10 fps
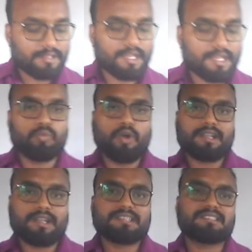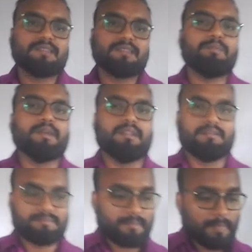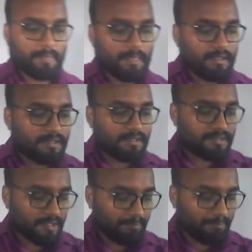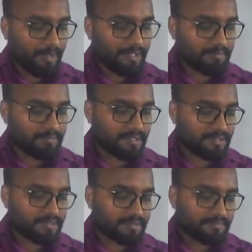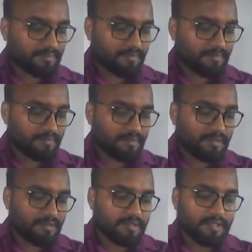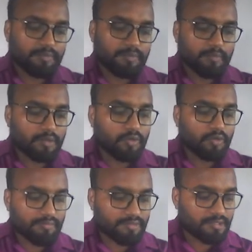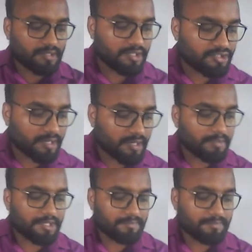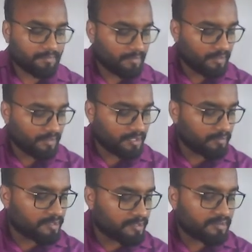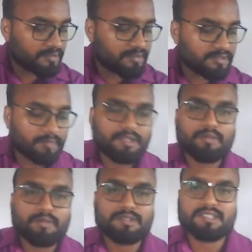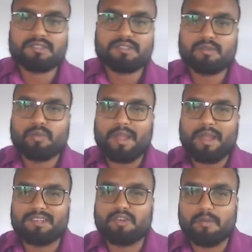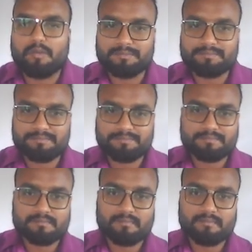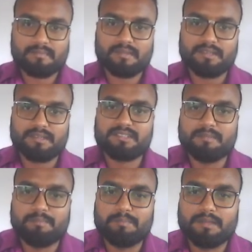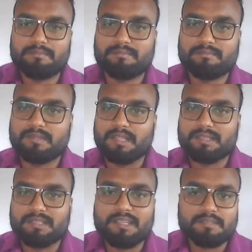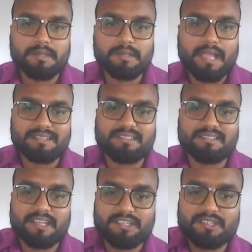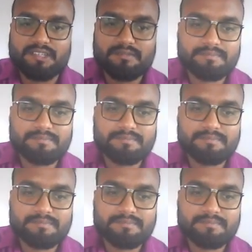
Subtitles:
Now what is simple? Simple, it means, if you will go after the literal meaning, it means something which is quite common, simple, nothing is being exaggerated.